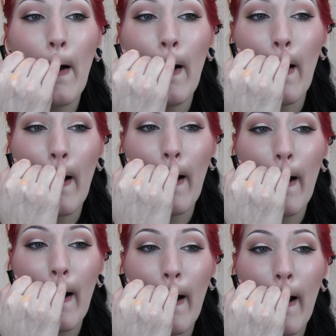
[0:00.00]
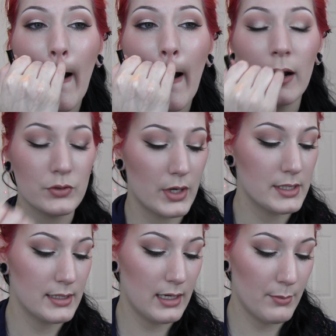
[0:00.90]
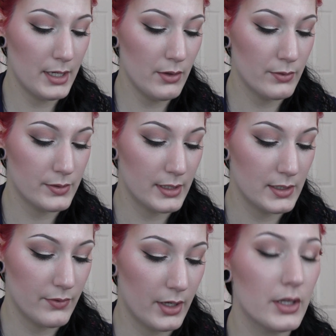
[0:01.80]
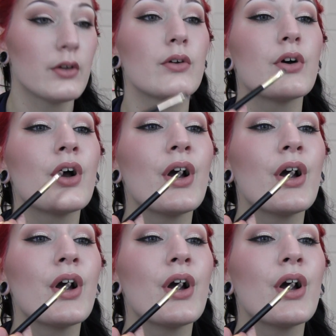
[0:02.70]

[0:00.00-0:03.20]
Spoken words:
Oh, dry skin on my nose. That's very cute.